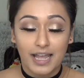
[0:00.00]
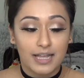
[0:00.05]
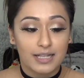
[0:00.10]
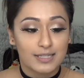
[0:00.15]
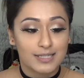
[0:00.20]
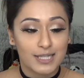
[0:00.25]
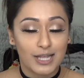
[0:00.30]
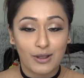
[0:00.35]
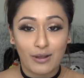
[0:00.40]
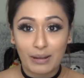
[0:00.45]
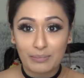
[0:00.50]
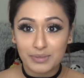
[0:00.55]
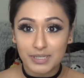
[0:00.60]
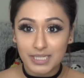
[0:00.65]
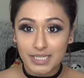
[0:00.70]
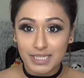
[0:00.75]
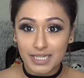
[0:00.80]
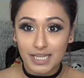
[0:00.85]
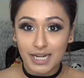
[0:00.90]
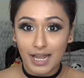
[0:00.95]
So I'm
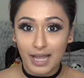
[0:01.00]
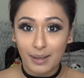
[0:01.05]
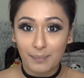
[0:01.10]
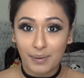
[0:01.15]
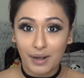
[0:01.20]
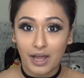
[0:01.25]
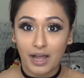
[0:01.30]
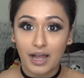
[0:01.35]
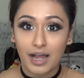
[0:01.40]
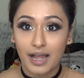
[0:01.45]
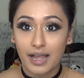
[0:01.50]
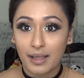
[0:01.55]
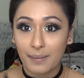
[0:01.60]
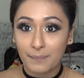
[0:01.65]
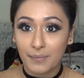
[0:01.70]
just going to apply